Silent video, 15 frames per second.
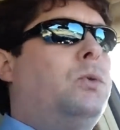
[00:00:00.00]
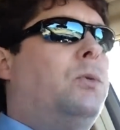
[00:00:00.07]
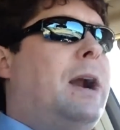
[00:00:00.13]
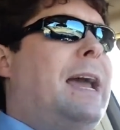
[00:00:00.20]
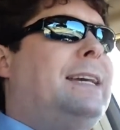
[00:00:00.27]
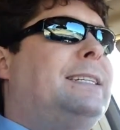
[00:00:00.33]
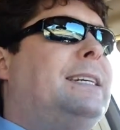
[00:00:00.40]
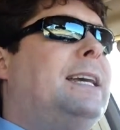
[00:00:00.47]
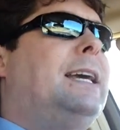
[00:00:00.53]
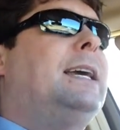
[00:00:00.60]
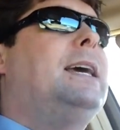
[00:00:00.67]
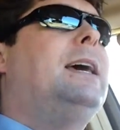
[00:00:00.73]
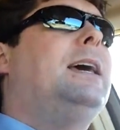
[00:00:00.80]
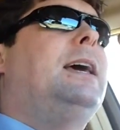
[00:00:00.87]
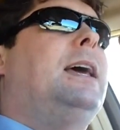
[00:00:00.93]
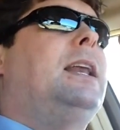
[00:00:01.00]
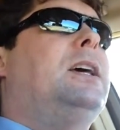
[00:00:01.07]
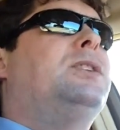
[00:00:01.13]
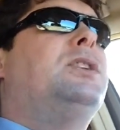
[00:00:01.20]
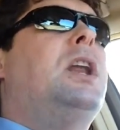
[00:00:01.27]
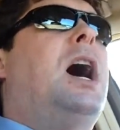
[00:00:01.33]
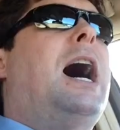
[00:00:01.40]
racing. It
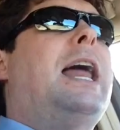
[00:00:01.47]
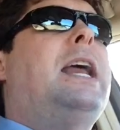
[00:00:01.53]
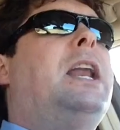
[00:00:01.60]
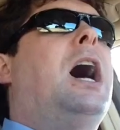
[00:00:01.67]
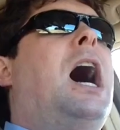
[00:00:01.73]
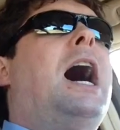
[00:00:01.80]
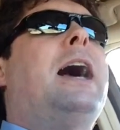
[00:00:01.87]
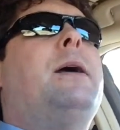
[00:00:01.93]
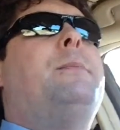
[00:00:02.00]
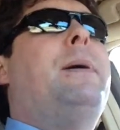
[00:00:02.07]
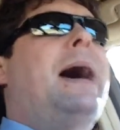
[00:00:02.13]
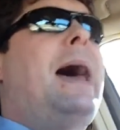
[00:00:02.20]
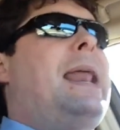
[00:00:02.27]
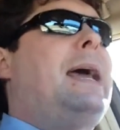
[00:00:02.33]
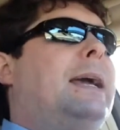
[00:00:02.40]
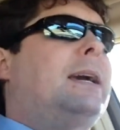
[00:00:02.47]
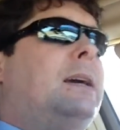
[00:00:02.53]
is not an automatic